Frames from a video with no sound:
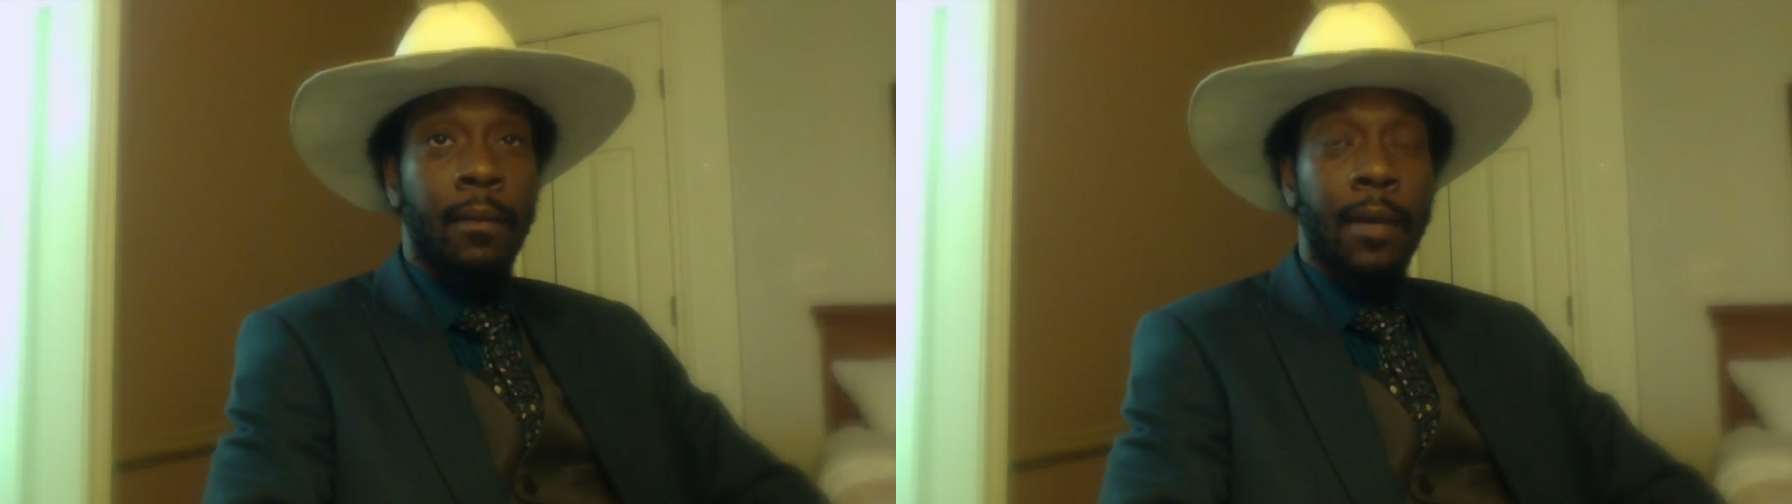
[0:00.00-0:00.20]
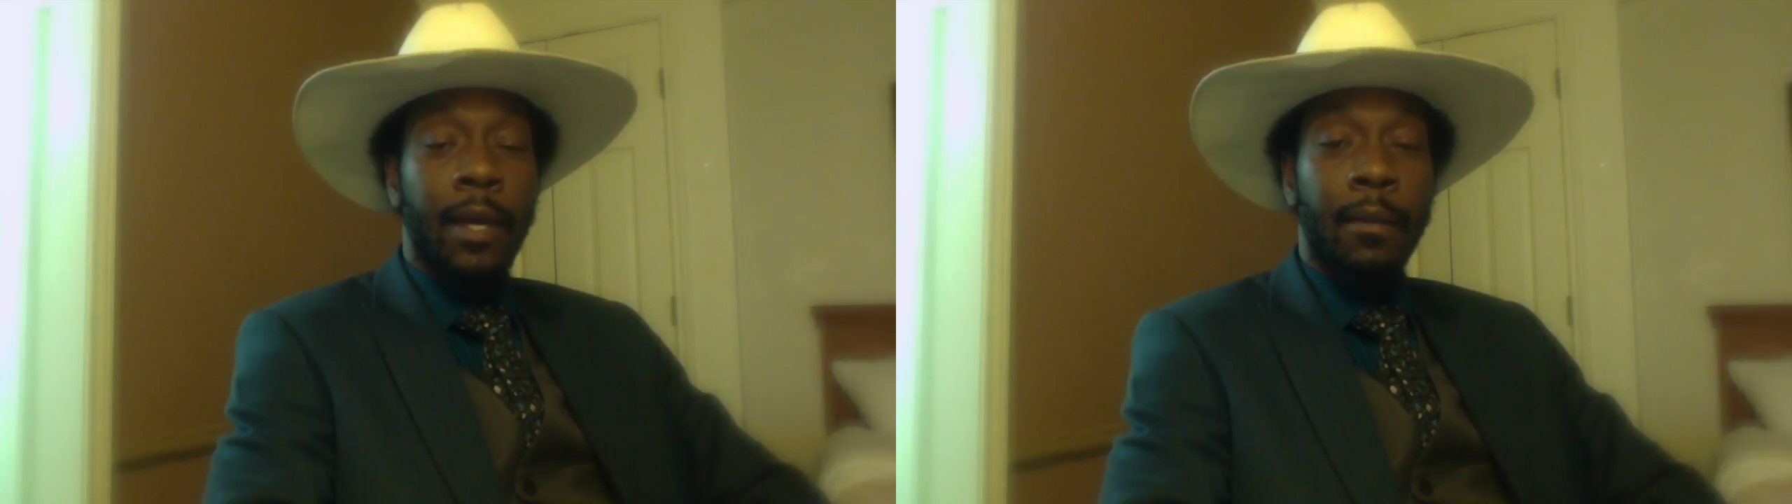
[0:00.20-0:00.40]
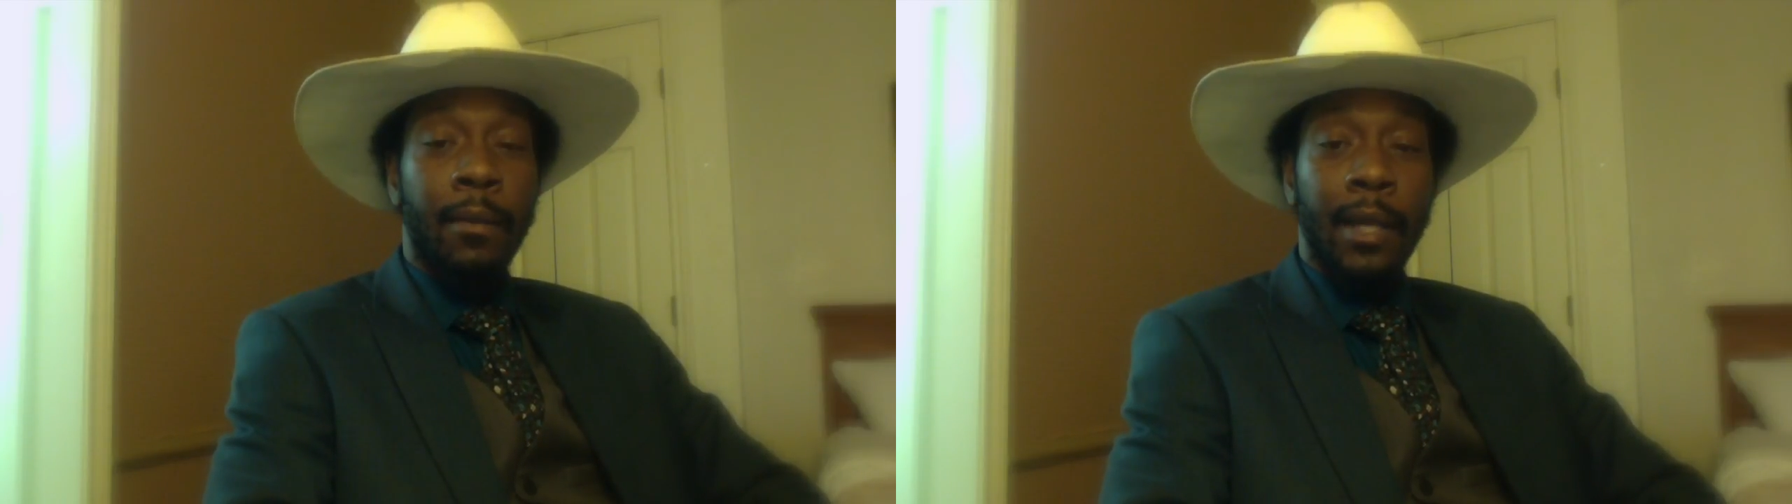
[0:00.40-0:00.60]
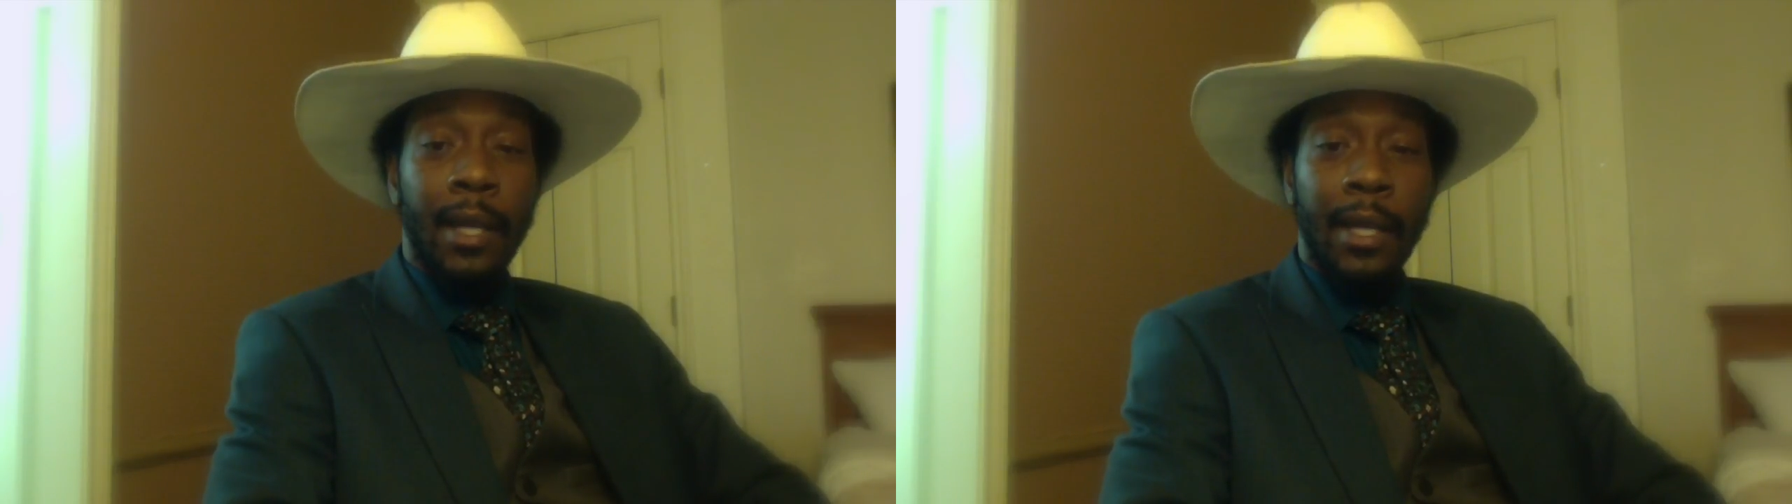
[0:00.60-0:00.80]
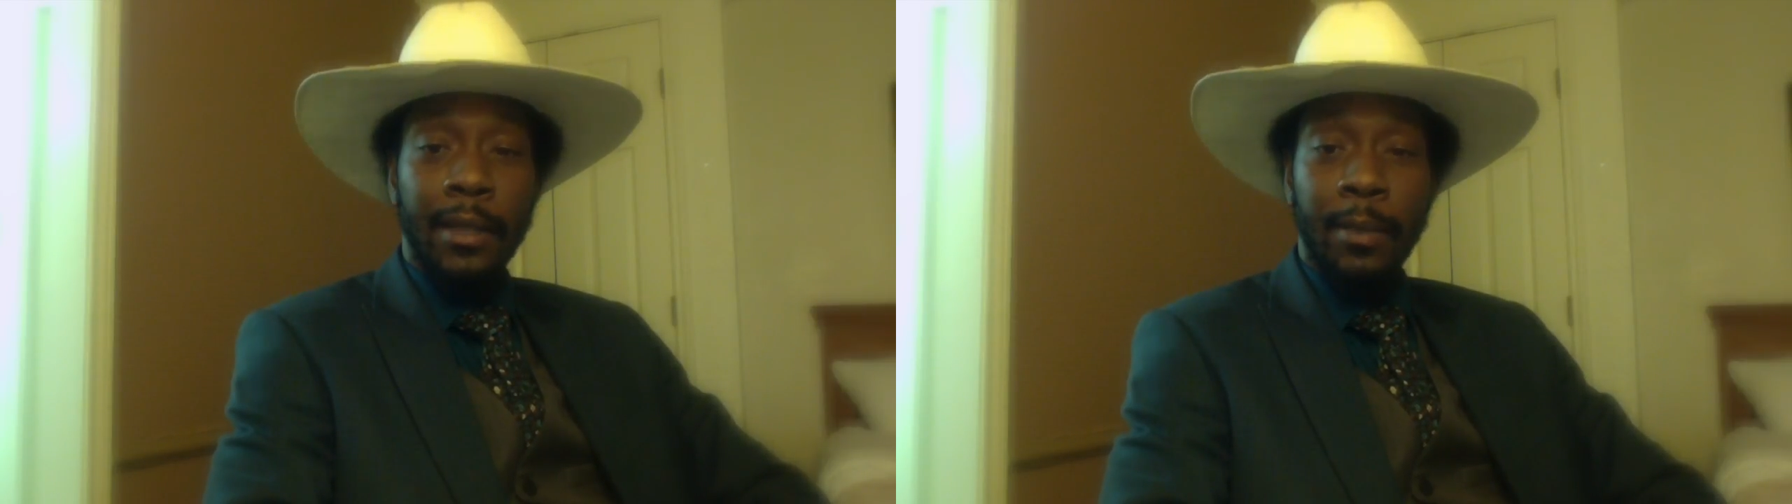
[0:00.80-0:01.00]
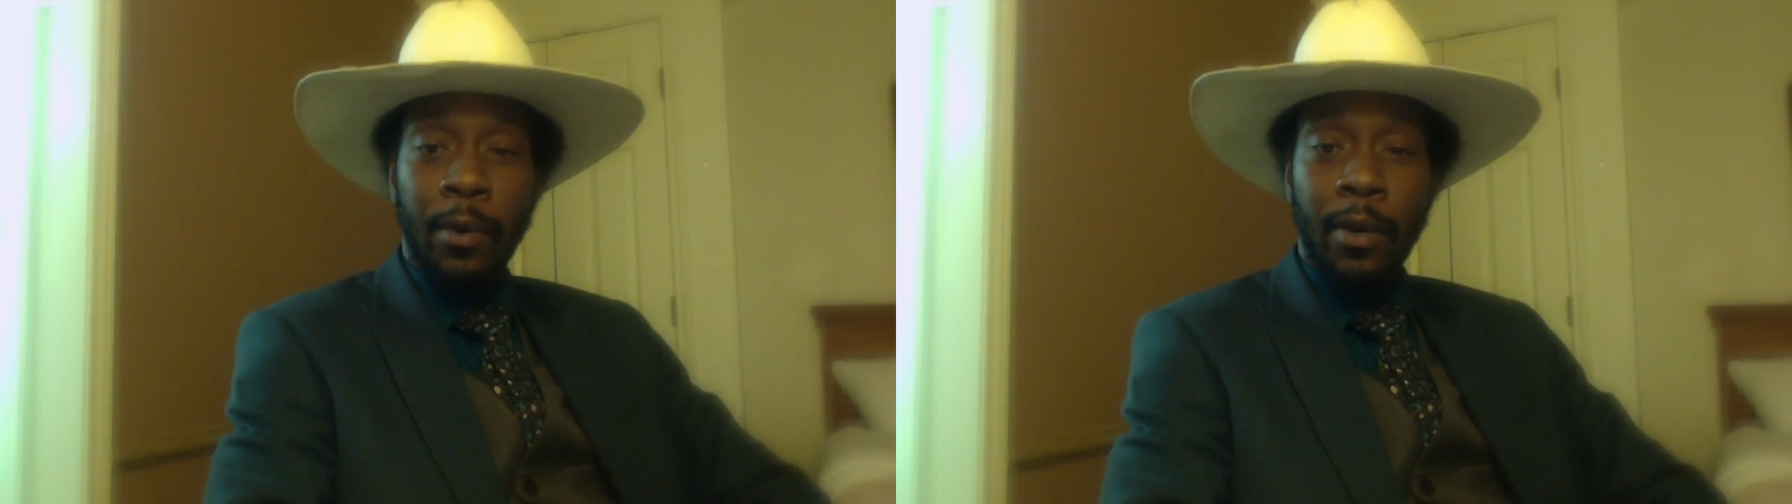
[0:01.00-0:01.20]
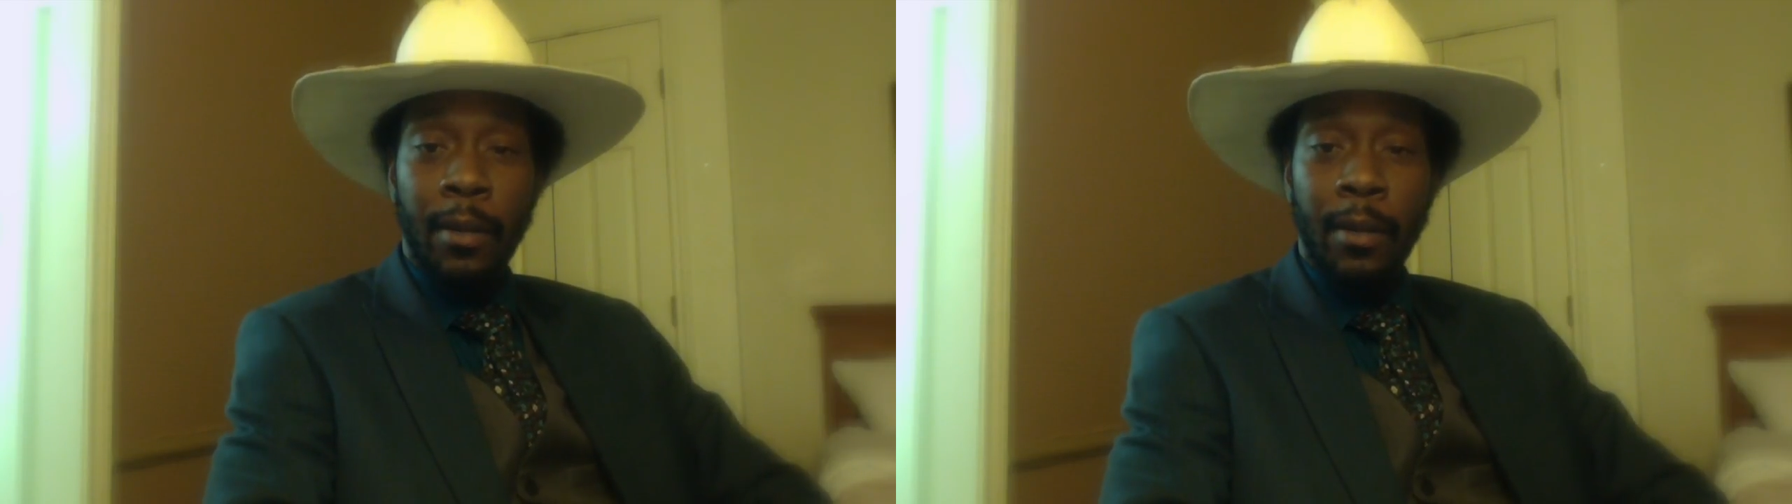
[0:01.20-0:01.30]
and as part